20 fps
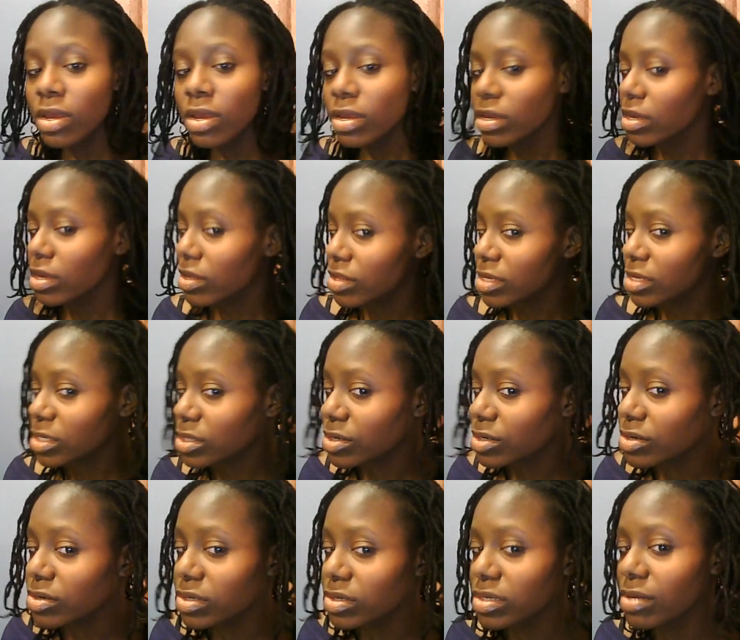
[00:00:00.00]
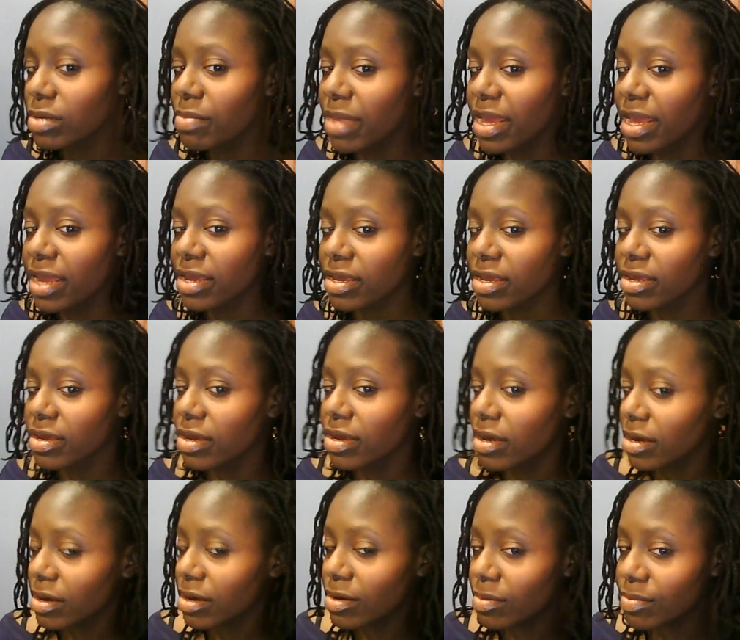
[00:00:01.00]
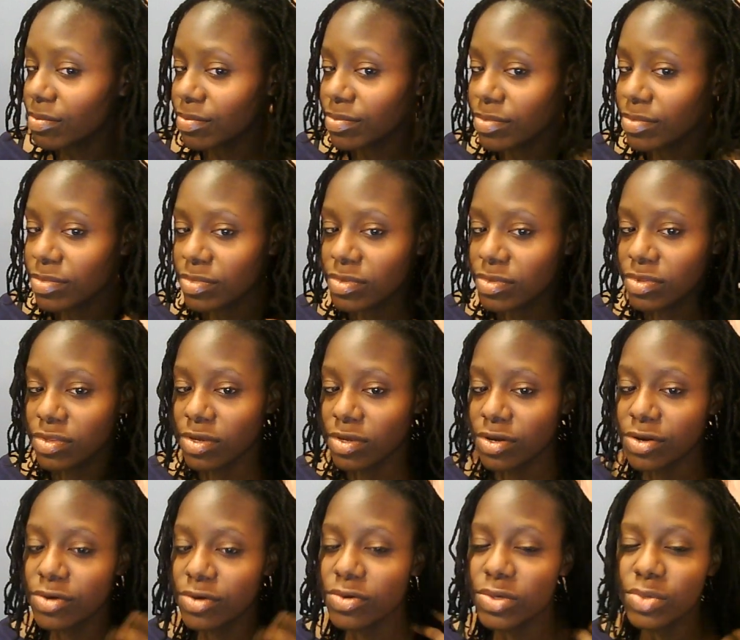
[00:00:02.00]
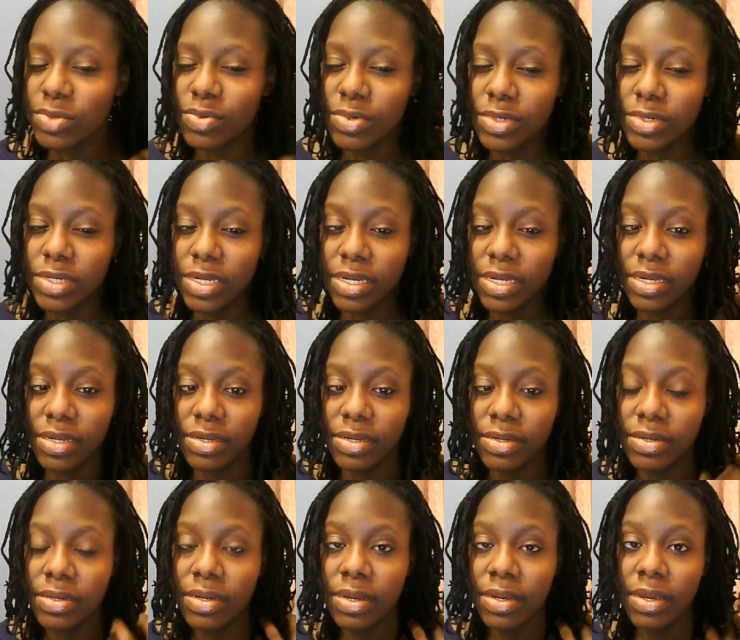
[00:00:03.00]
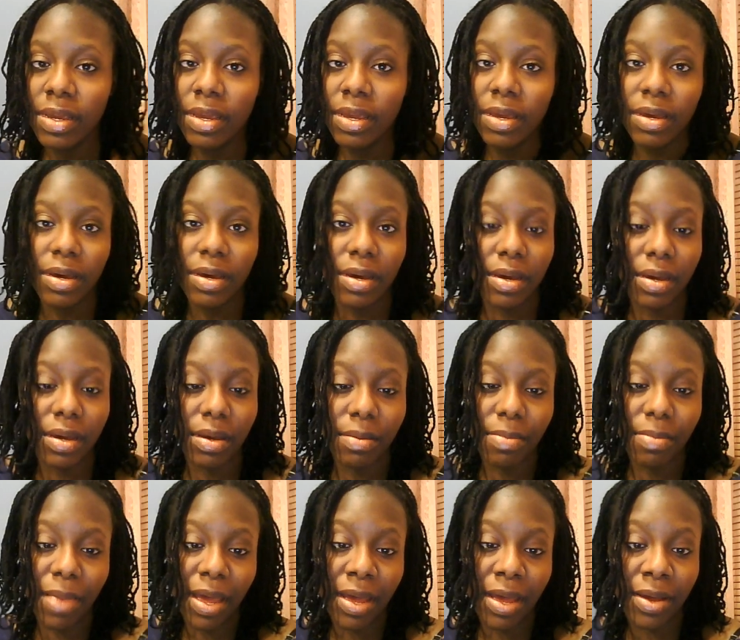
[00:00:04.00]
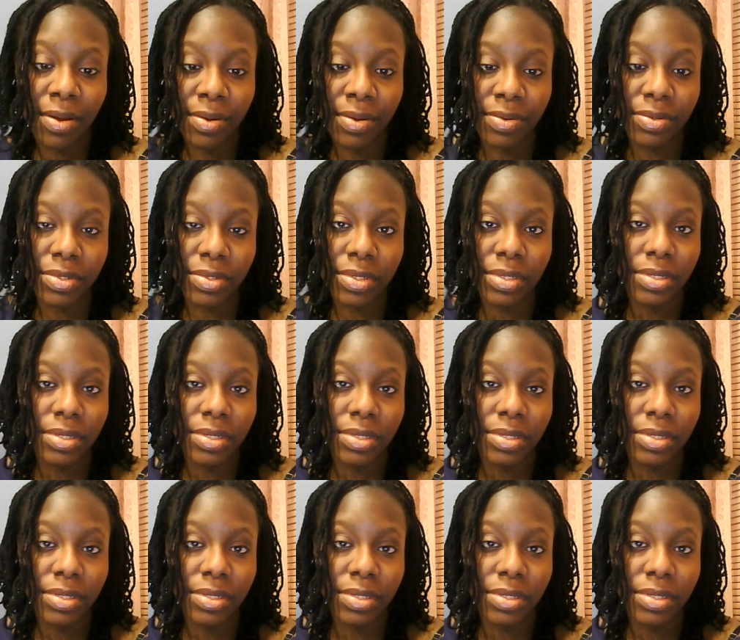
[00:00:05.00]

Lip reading: Yeah, these curls in the back. The curls were done about